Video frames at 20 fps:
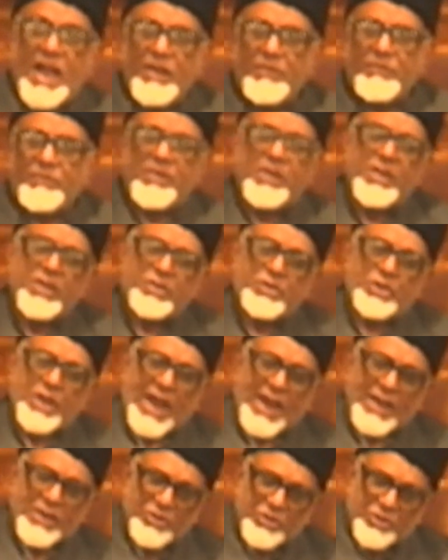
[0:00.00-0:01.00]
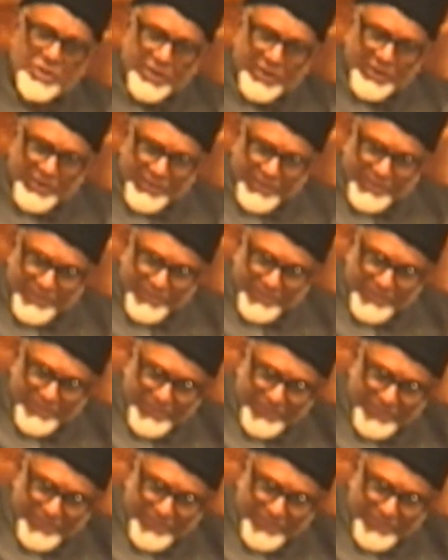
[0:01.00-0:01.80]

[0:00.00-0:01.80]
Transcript: life changing.